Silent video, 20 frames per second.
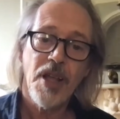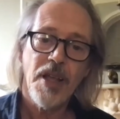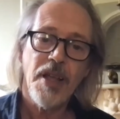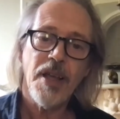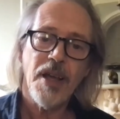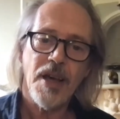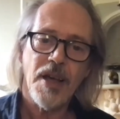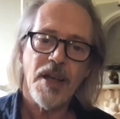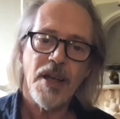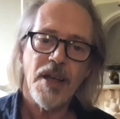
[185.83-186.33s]

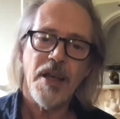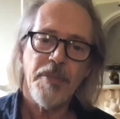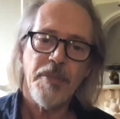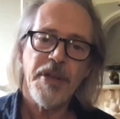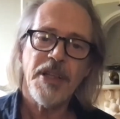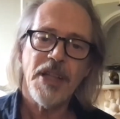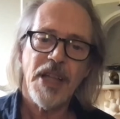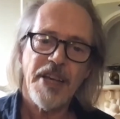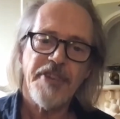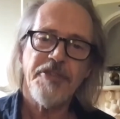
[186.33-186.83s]
Yeah, I
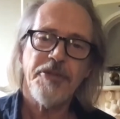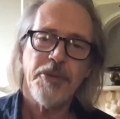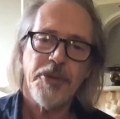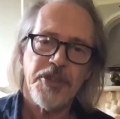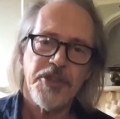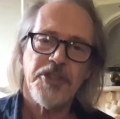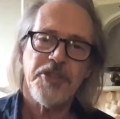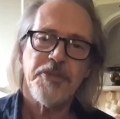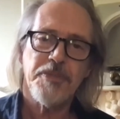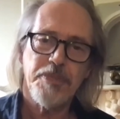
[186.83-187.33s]
mean, life
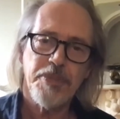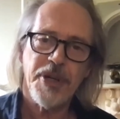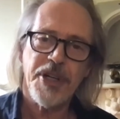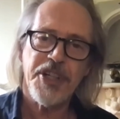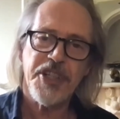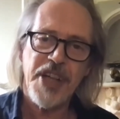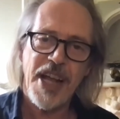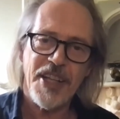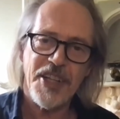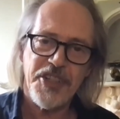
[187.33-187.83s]
was pretty
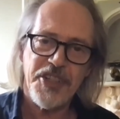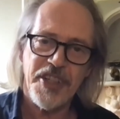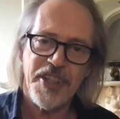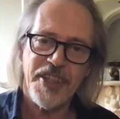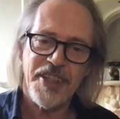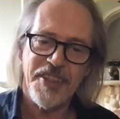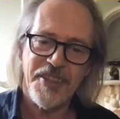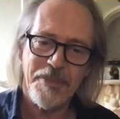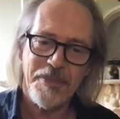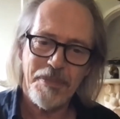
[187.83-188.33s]

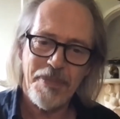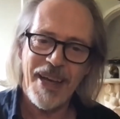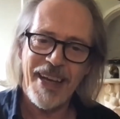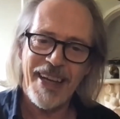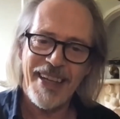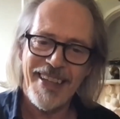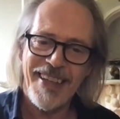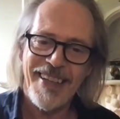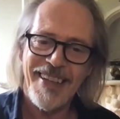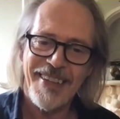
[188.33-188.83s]
challenging
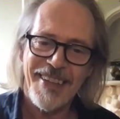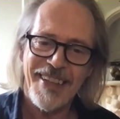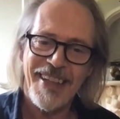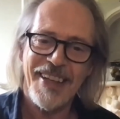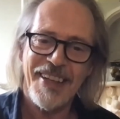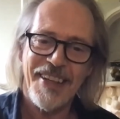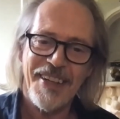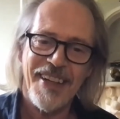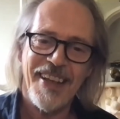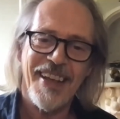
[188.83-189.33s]
back
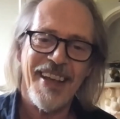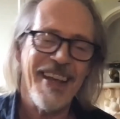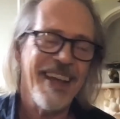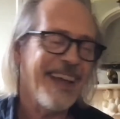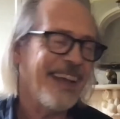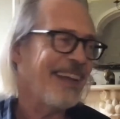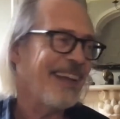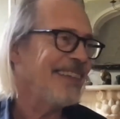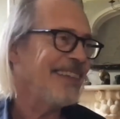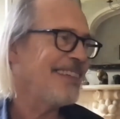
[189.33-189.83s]
then,
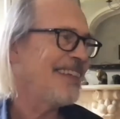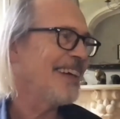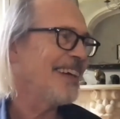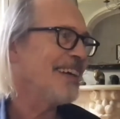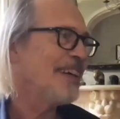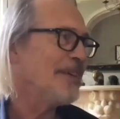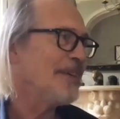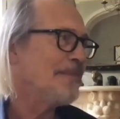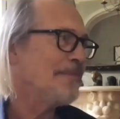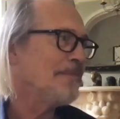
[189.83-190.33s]
and
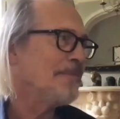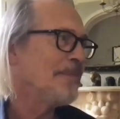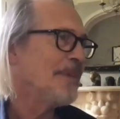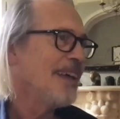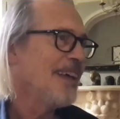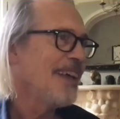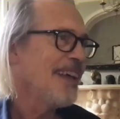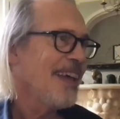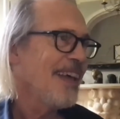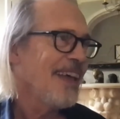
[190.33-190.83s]

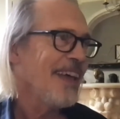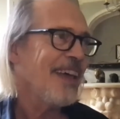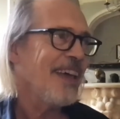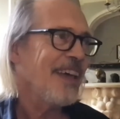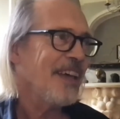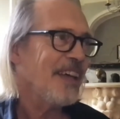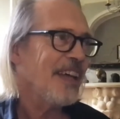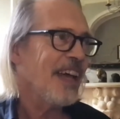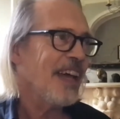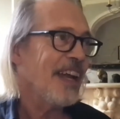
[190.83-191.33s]

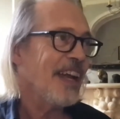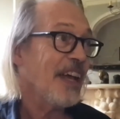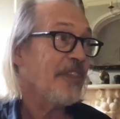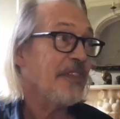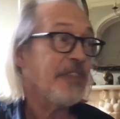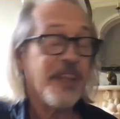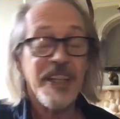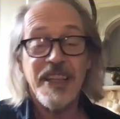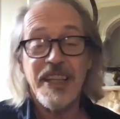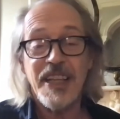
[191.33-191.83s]
I
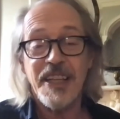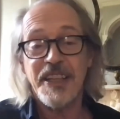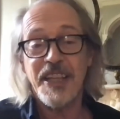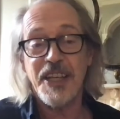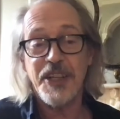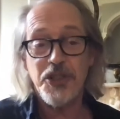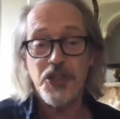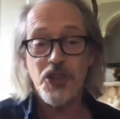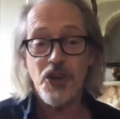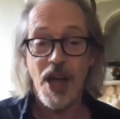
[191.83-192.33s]
think that
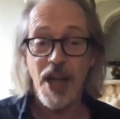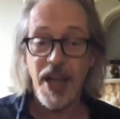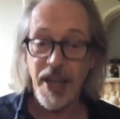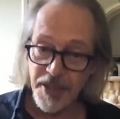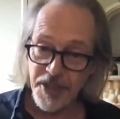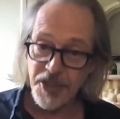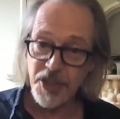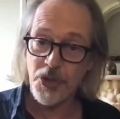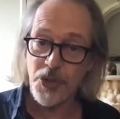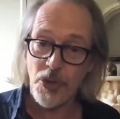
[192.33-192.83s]
they
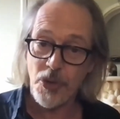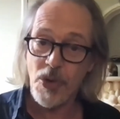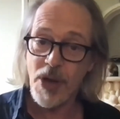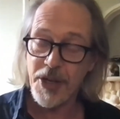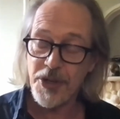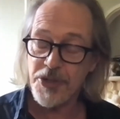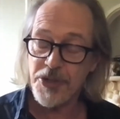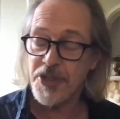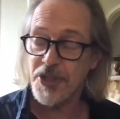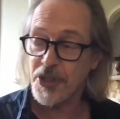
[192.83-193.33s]
tried. The
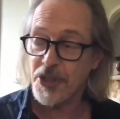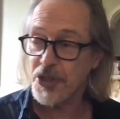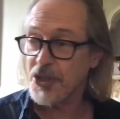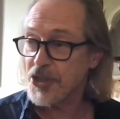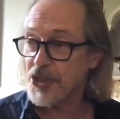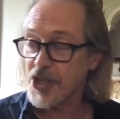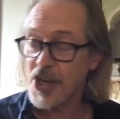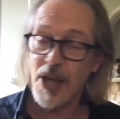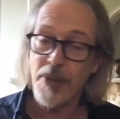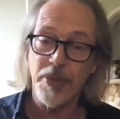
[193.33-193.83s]
writers did a
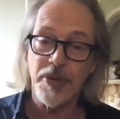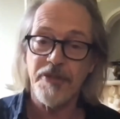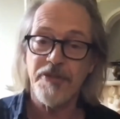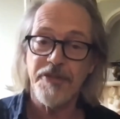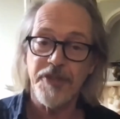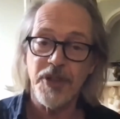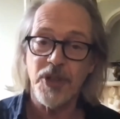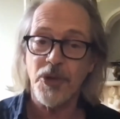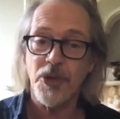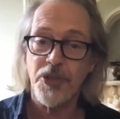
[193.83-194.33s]
good job
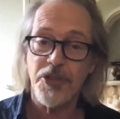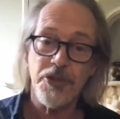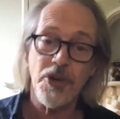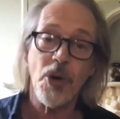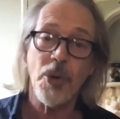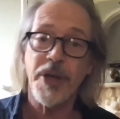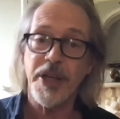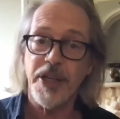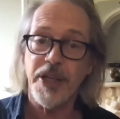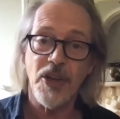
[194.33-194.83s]
of
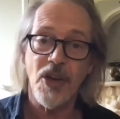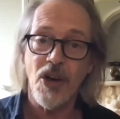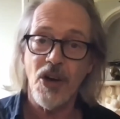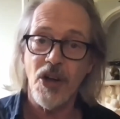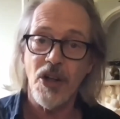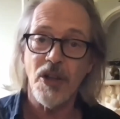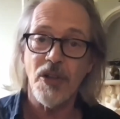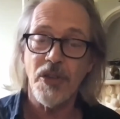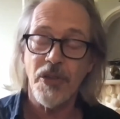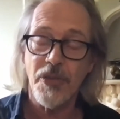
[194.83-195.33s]
throwing in
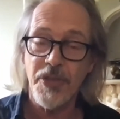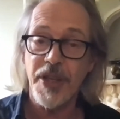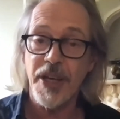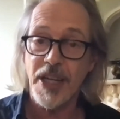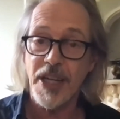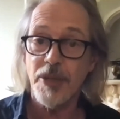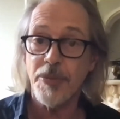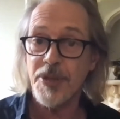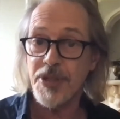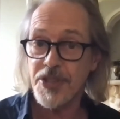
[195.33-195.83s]
all the
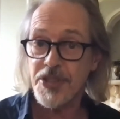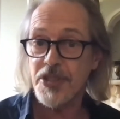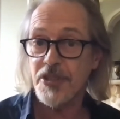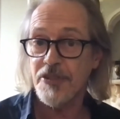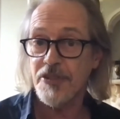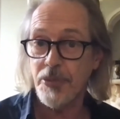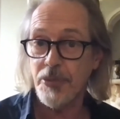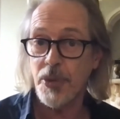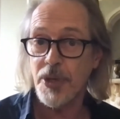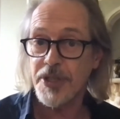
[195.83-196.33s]
elements
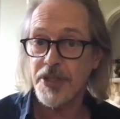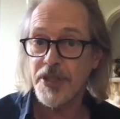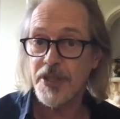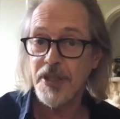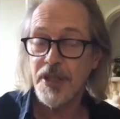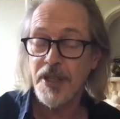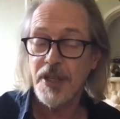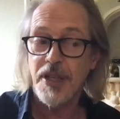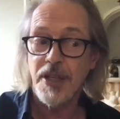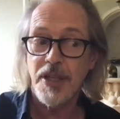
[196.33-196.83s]
of what
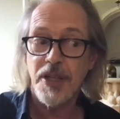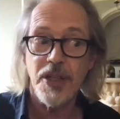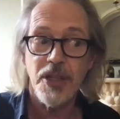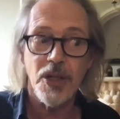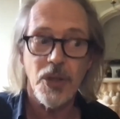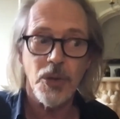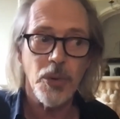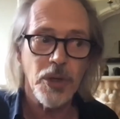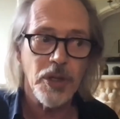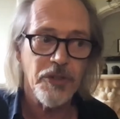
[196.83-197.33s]

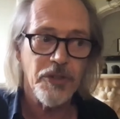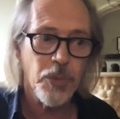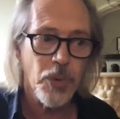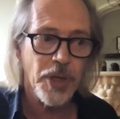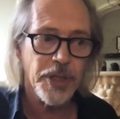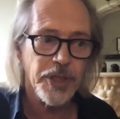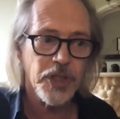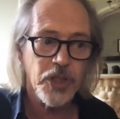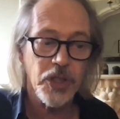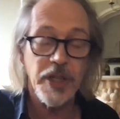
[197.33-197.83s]

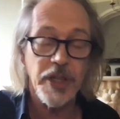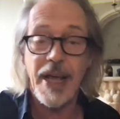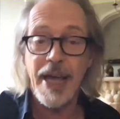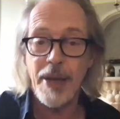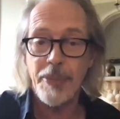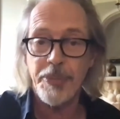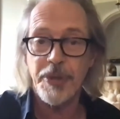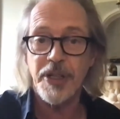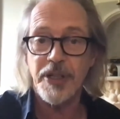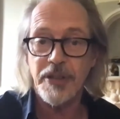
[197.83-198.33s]
could
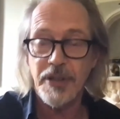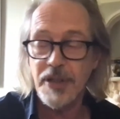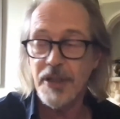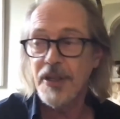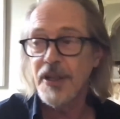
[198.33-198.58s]
happen.